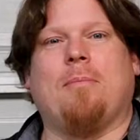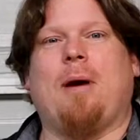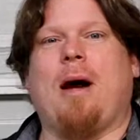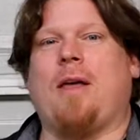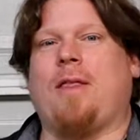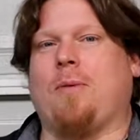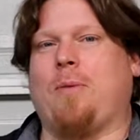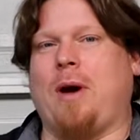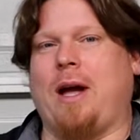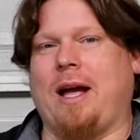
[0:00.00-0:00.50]

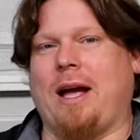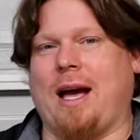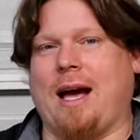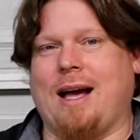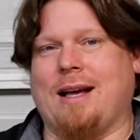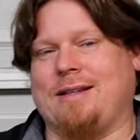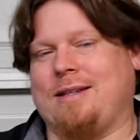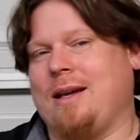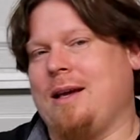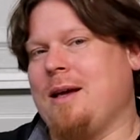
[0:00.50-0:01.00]
By the way,
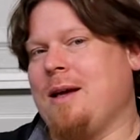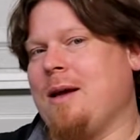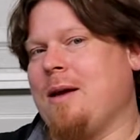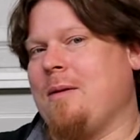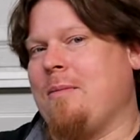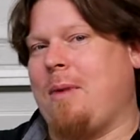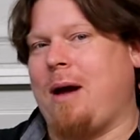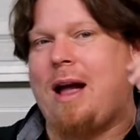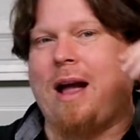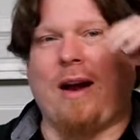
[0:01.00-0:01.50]
guys,
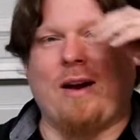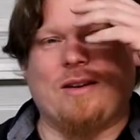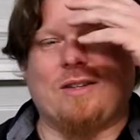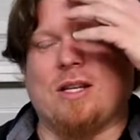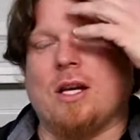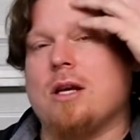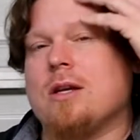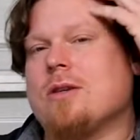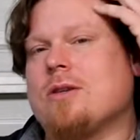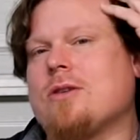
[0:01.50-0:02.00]
my hair
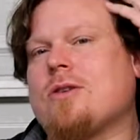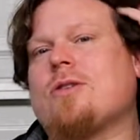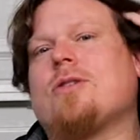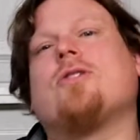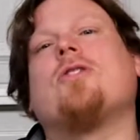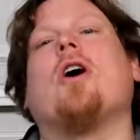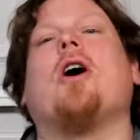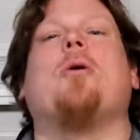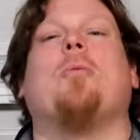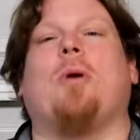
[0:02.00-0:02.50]
is
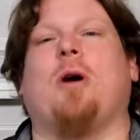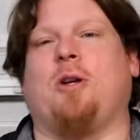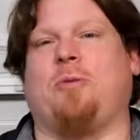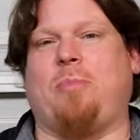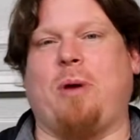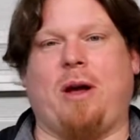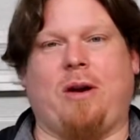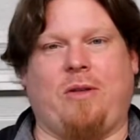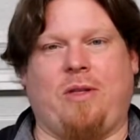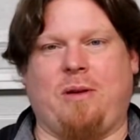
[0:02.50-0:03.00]
so much
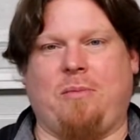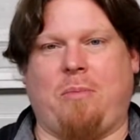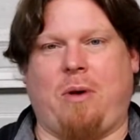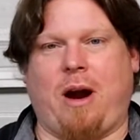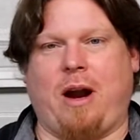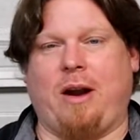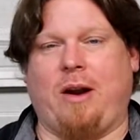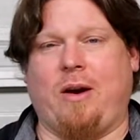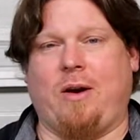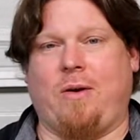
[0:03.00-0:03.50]
better than
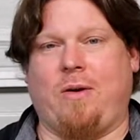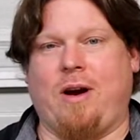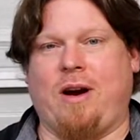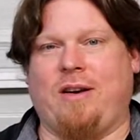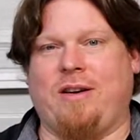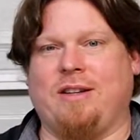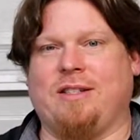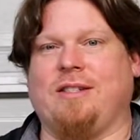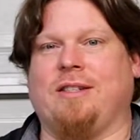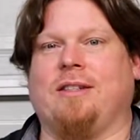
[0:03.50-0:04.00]
Brandon
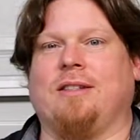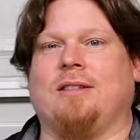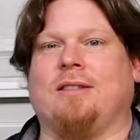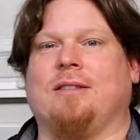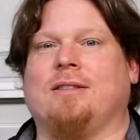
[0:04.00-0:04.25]
Herrera's.